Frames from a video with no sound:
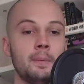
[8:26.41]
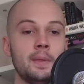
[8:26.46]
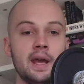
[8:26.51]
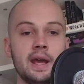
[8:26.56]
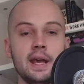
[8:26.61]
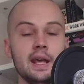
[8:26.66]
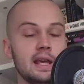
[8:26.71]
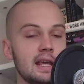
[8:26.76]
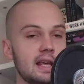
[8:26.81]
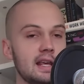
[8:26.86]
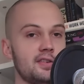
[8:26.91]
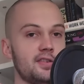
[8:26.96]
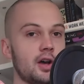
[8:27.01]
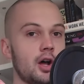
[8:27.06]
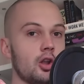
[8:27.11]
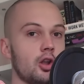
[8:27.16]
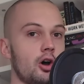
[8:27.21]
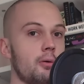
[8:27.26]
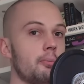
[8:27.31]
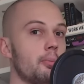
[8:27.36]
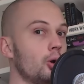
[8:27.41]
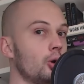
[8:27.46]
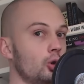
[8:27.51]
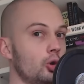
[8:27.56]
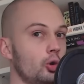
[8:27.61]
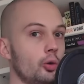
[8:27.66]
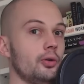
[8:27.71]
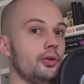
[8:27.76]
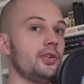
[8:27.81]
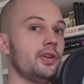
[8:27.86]
He's a lot more
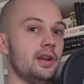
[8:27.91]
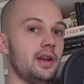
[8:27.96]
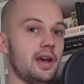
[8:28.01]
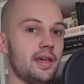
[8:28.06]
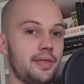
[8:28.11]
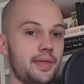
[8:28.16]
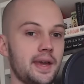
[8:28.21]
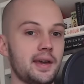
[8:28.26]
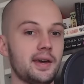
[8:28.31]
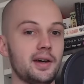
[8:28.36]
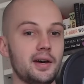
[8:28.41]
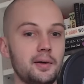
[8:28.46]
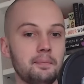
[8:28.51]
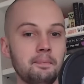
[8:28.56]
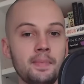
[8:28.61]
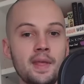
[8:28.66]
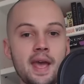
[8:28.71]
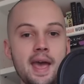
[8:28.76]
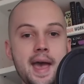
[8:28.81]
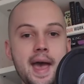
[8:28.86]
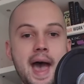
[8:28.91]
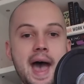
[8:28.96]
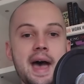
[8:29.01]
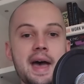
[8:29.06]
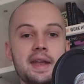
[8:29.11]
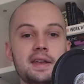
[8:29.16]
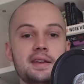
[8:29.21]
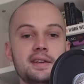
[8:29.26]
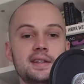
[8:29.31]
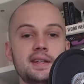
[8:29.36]
lucid a thinker,
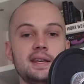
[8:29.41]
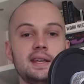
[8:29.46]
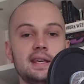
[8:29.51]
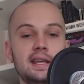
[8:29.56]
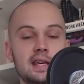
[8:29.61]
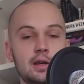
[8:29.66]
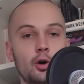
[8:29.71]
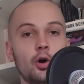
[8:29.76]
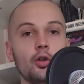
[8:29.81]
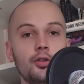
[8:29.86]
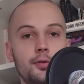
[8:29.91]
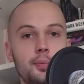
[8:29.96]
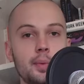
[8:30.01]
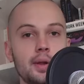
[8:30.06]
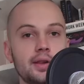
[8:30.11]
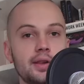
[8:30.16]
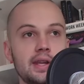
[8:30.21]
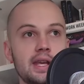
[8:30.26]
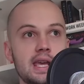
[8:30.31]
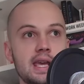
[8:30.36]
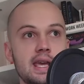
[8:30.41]
and he ultimately